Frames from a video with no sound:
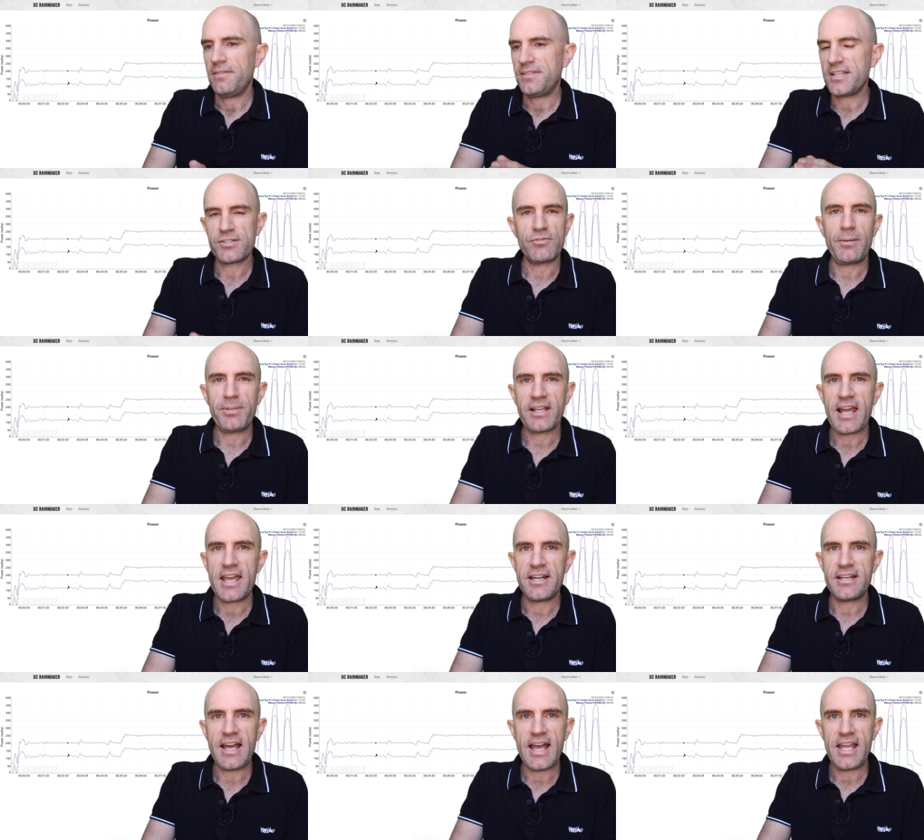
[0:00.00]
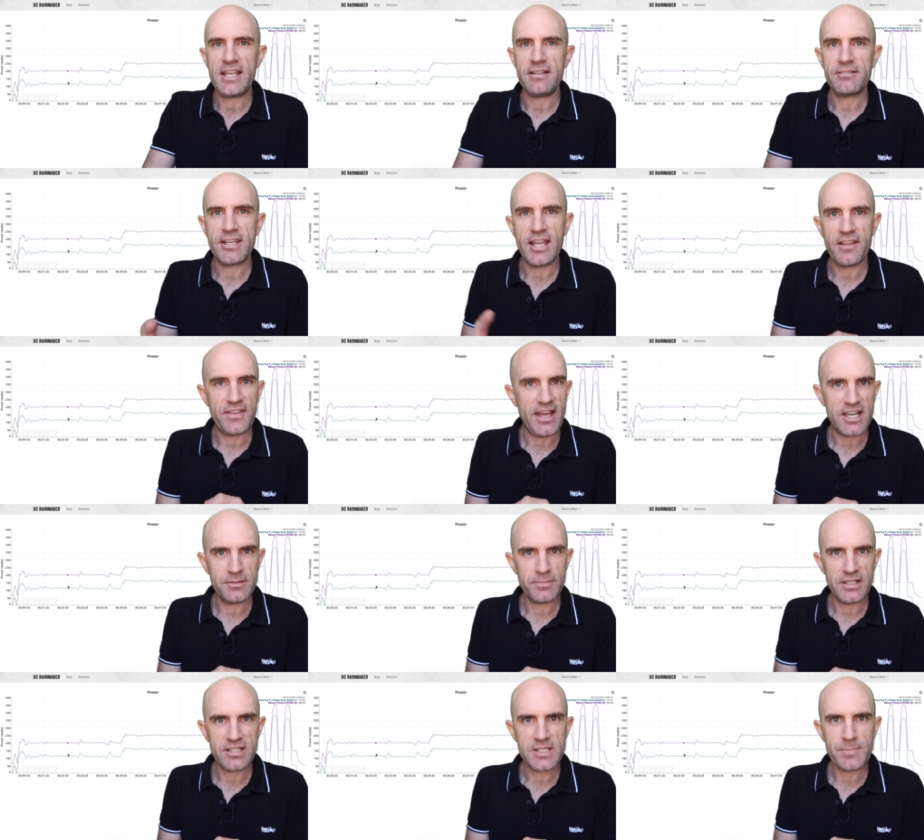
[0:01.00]
This replicated a Kickr that hadn't
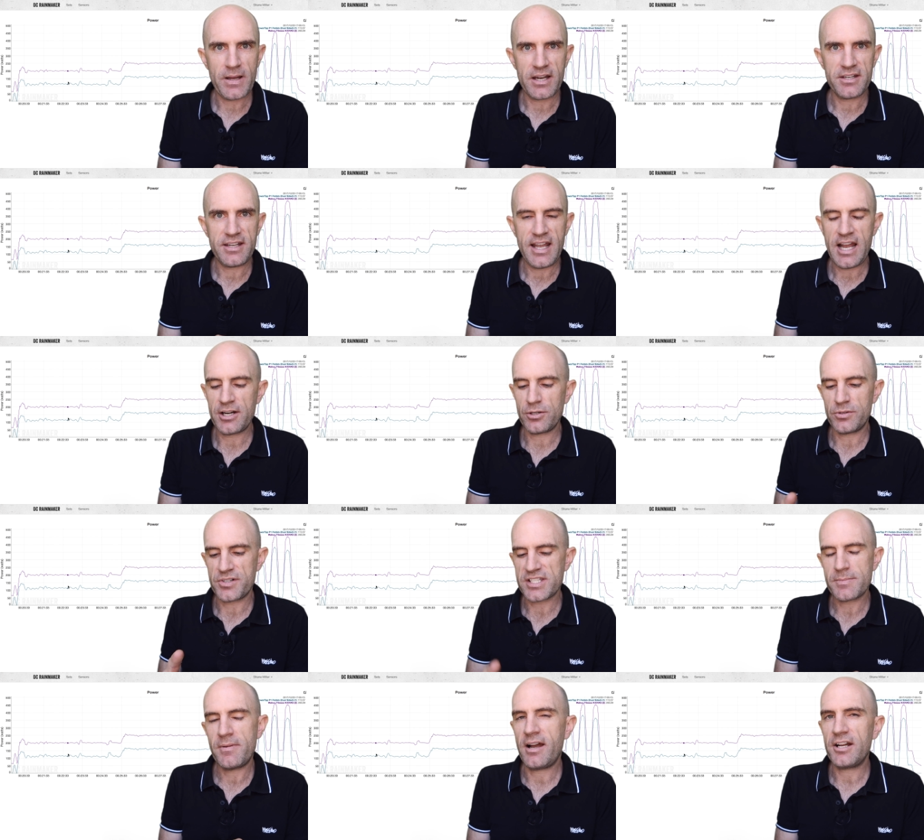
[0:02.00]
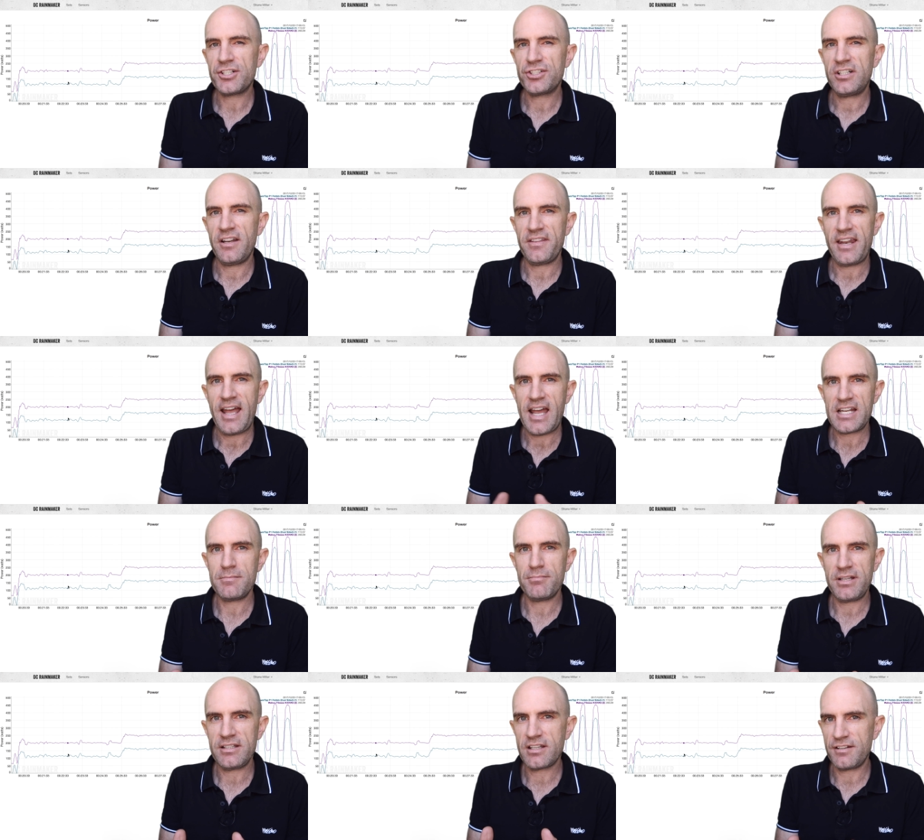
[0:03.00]
been spun down or a smart trainer that hadn't
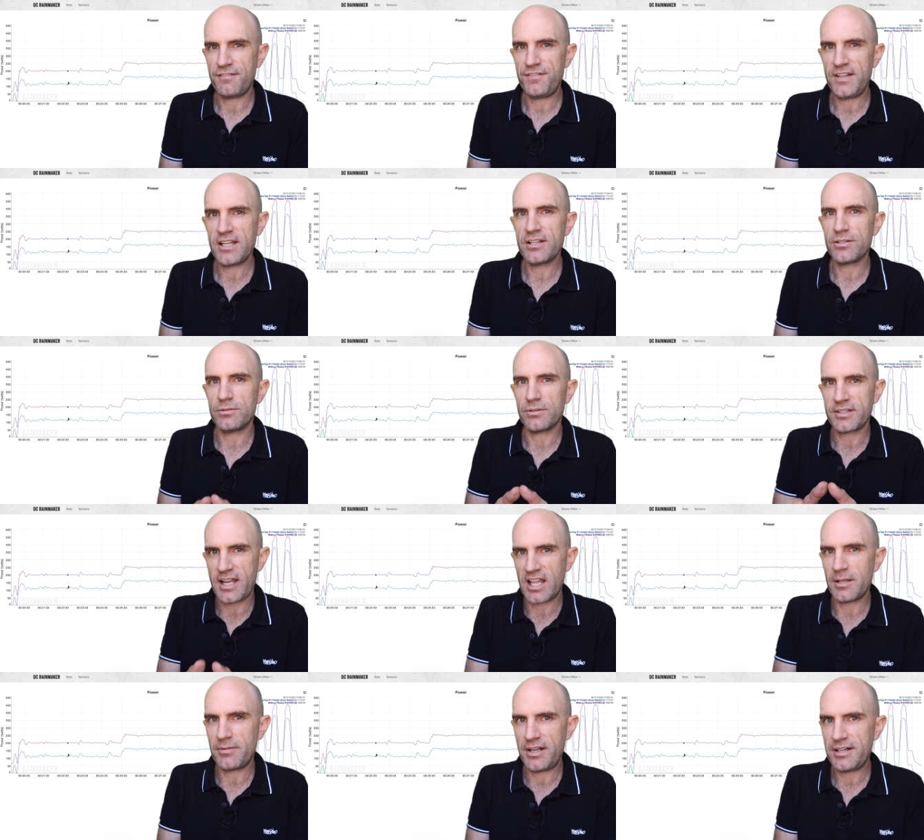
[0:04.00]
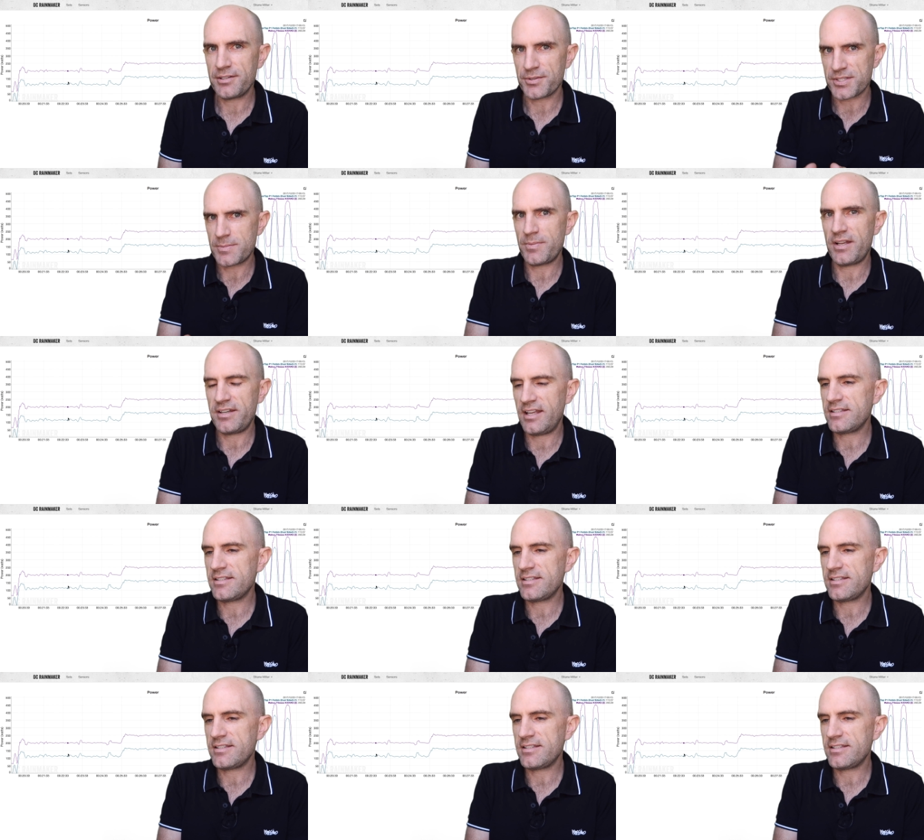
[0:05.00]
been configured or calibrated or spun.